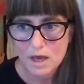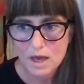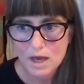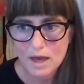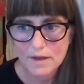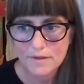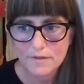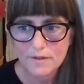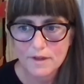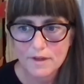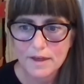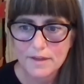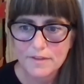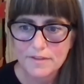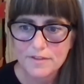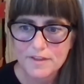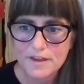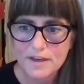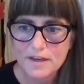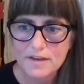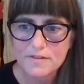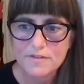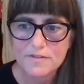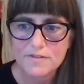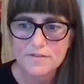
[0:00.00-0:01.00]
I, I
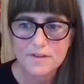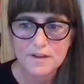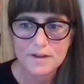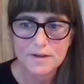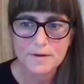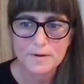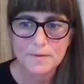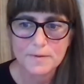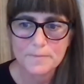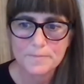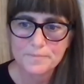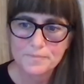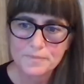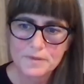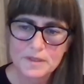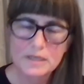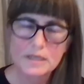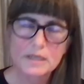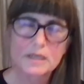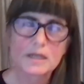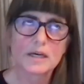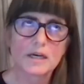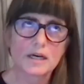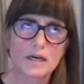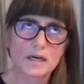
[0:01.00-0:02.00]
think the...
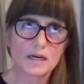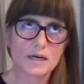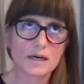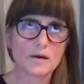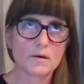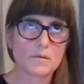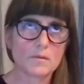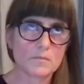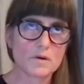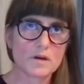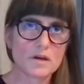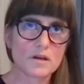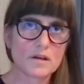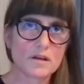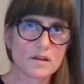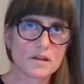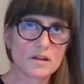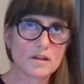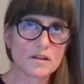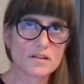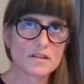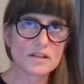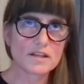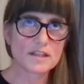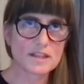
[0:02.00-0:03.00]
Um,
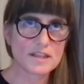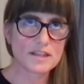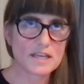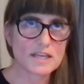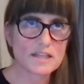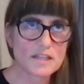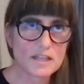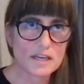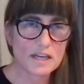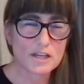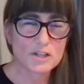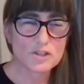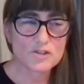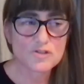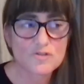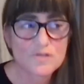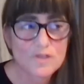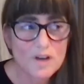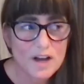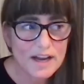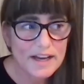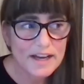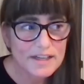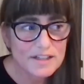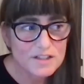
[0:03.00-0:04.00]
the thing that I
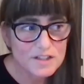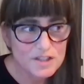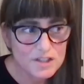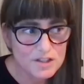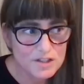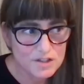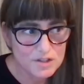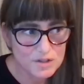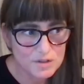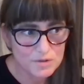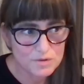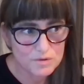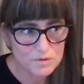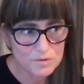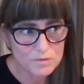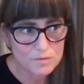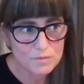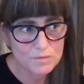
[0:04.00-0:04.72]
tried to do